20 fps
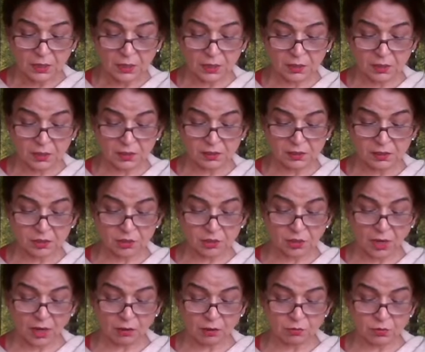He kills
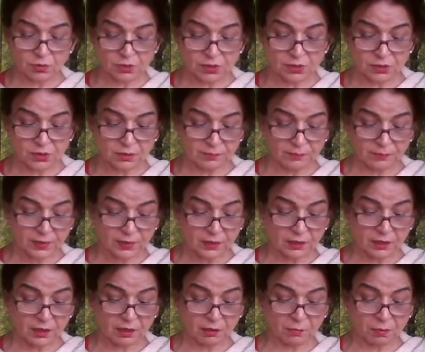thousands,
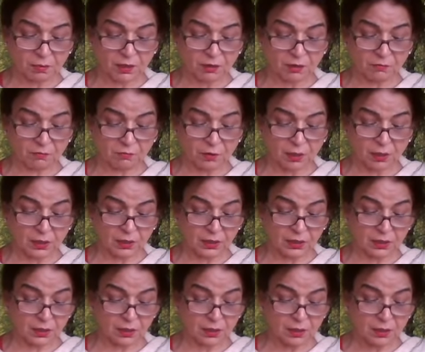their blood
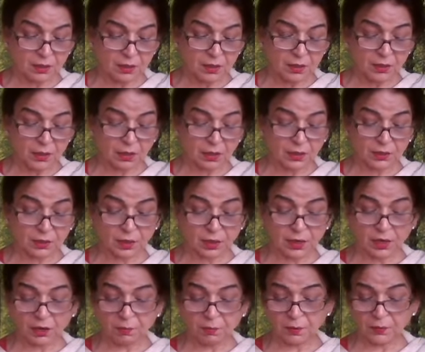falling like
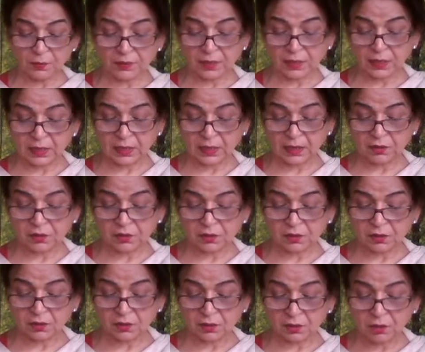rain upon the caked
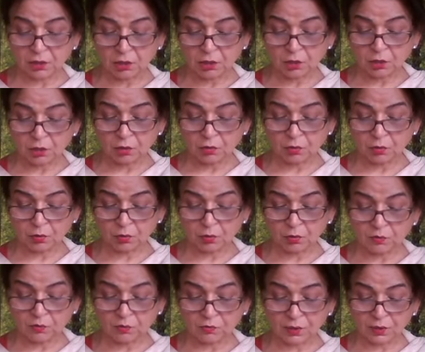earth.
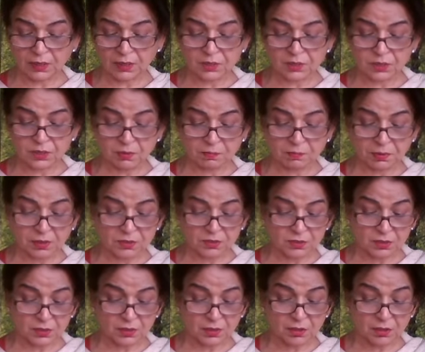Dron finds the
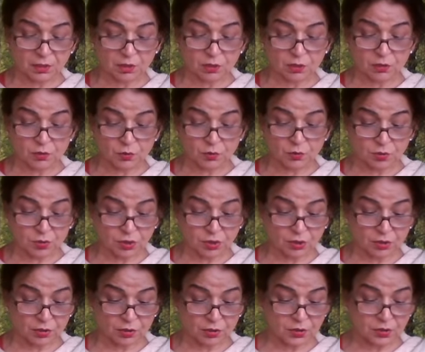prince
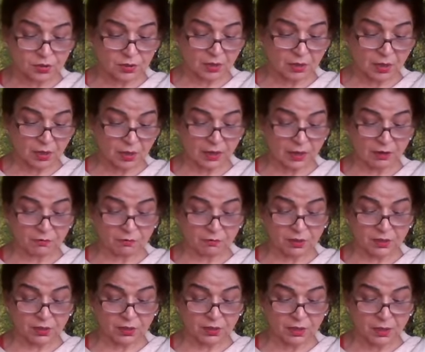Suchitra's heart
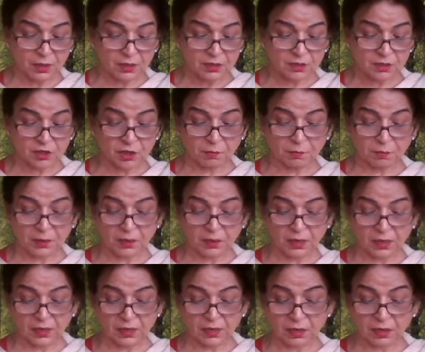with a
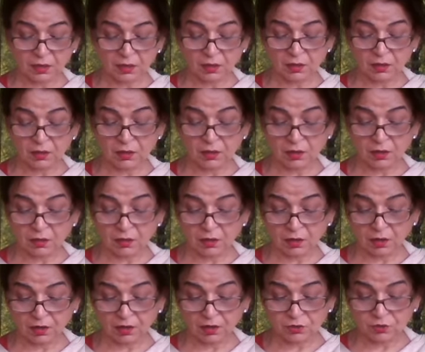serpentine
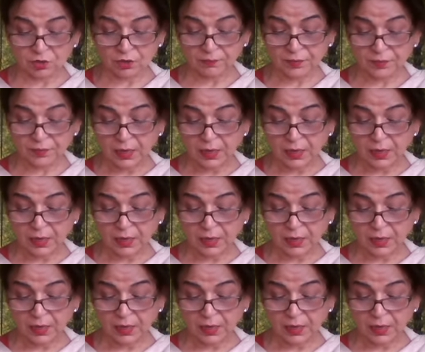nourage.